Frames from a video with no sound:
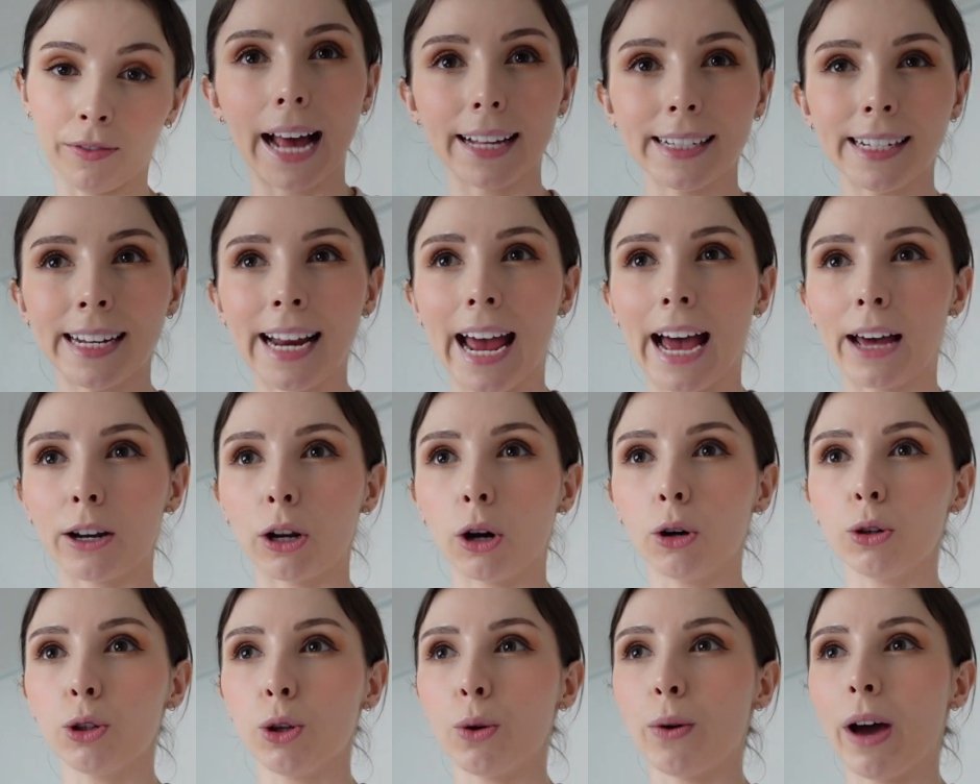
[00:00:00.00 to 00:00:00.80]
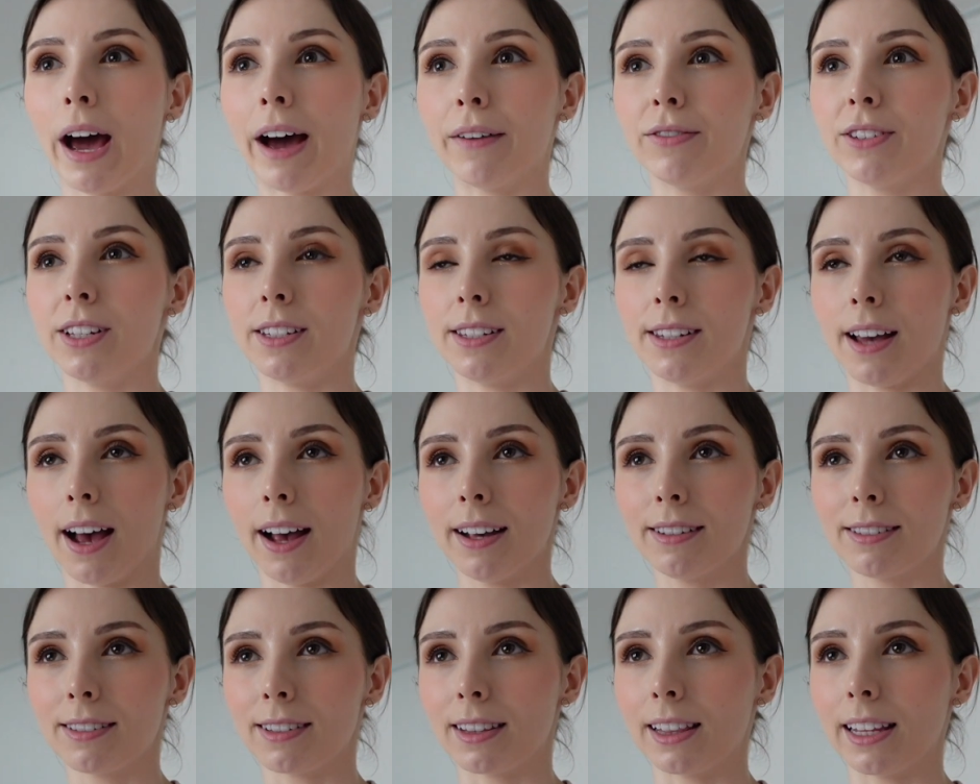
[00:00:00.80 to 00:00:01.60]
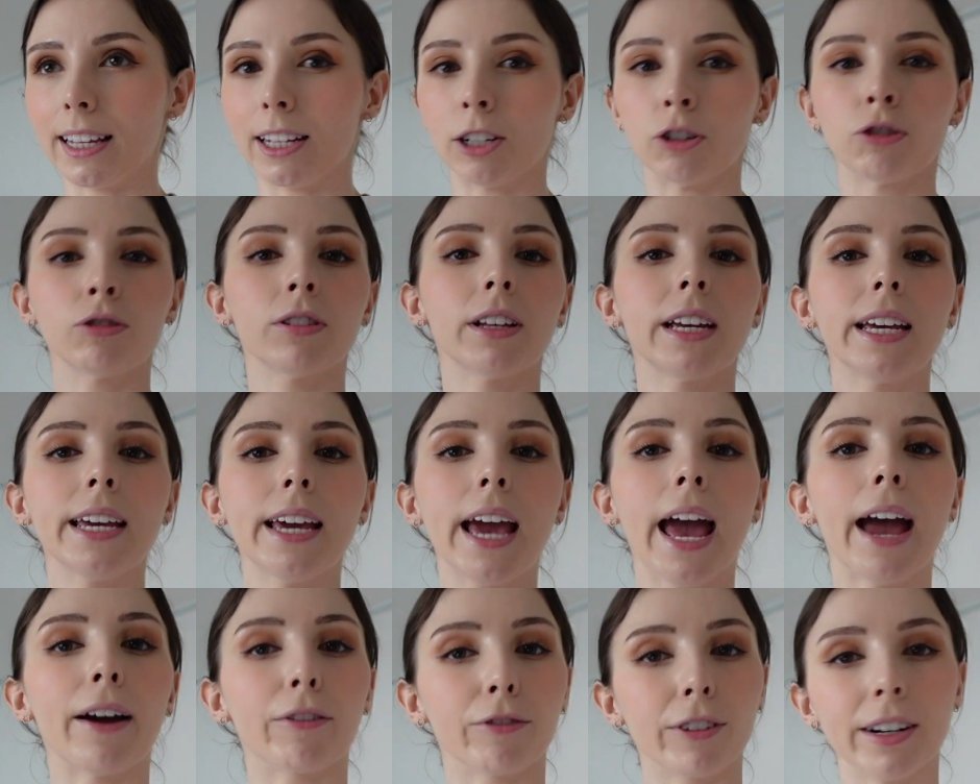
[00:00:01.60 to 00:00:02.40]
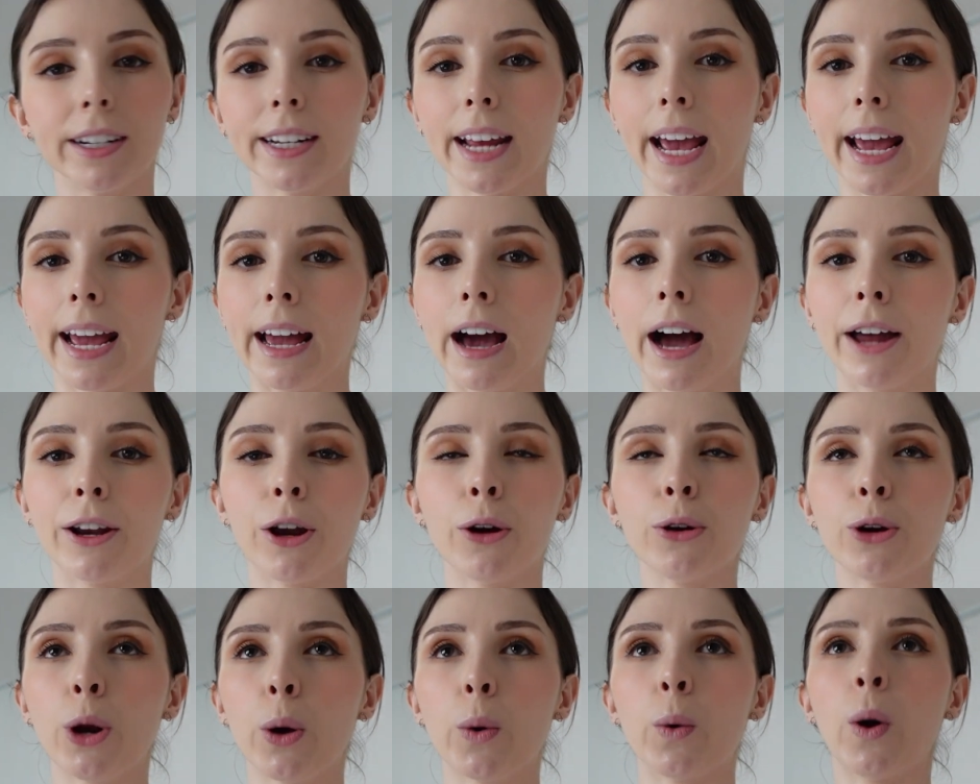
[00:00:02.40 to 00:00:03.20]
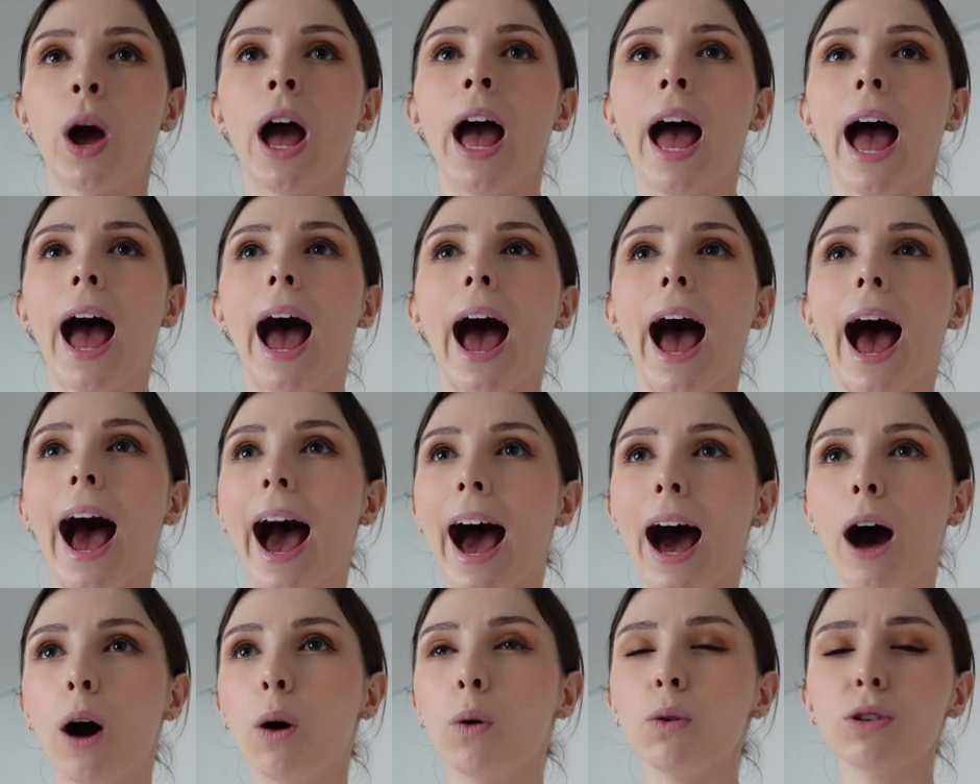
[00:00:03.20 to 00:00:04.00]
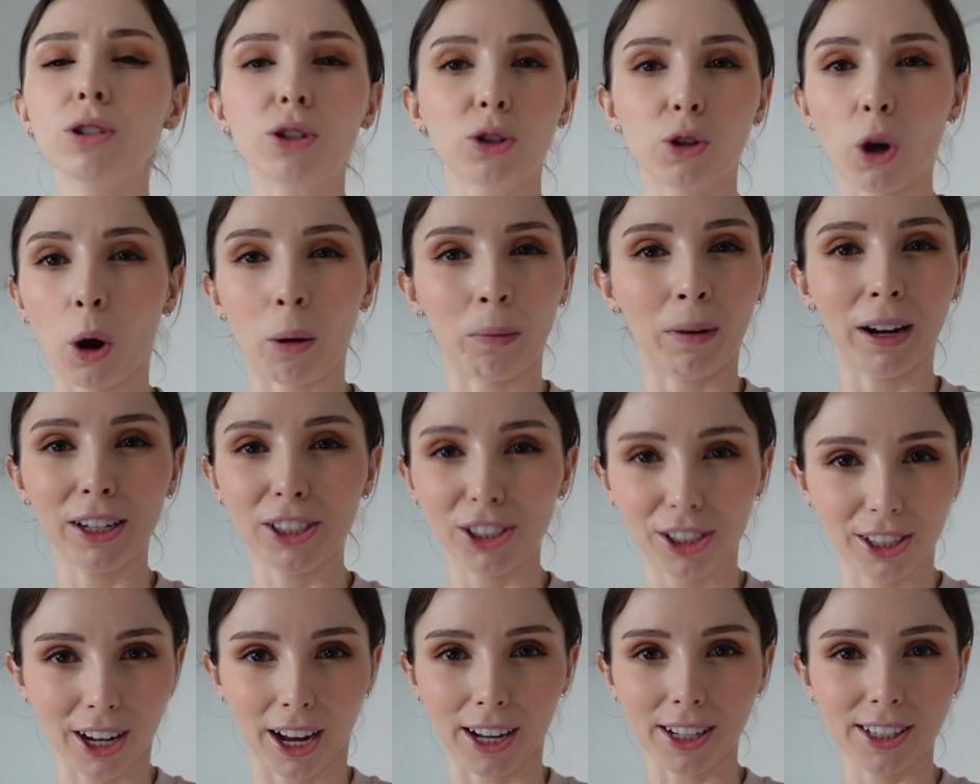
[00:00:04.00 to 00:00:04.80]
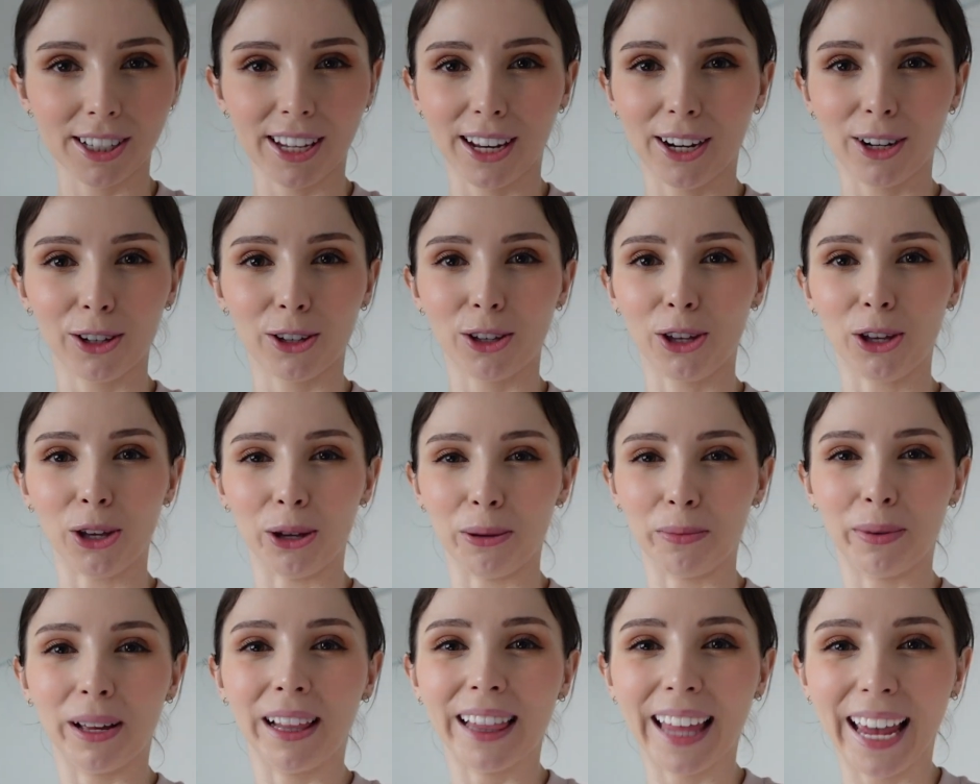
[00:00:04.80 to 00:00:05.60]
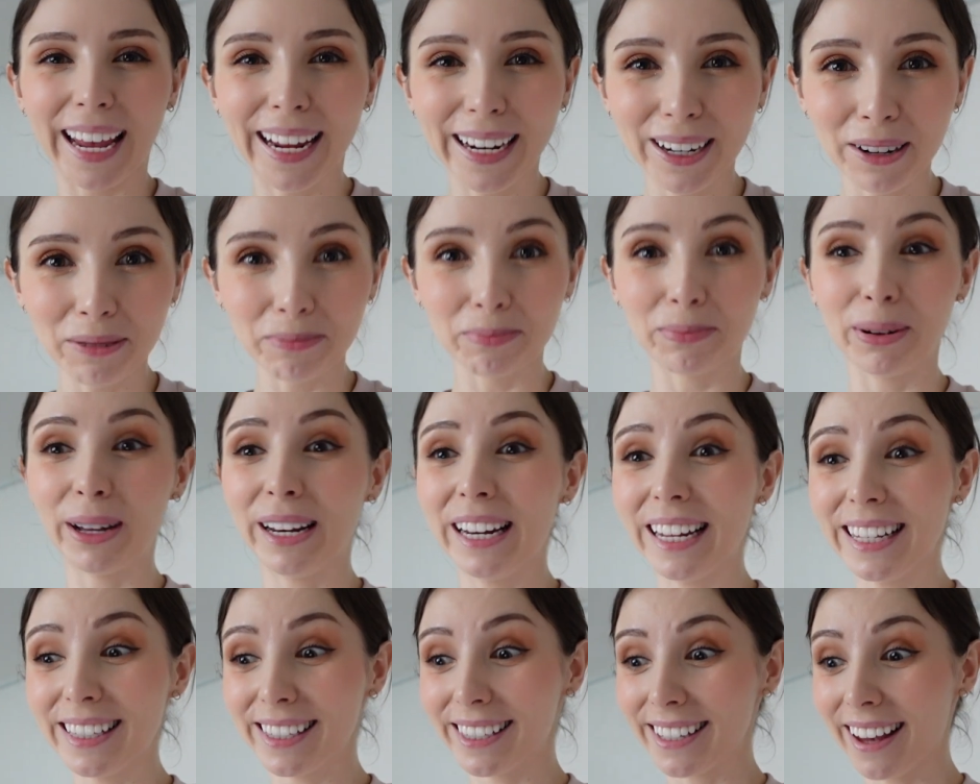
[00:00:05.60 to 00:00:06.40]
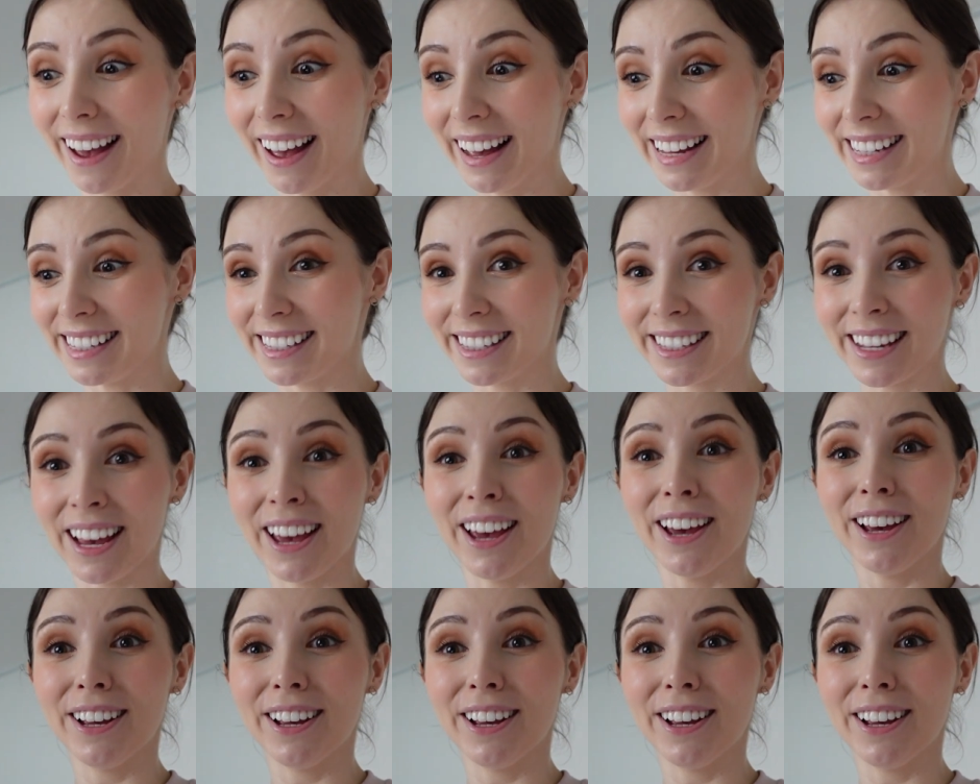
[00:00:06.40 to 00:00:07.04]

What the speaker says: As an adult, you have to dust literally every day. I don't know how so much dust can accumulate, but it does.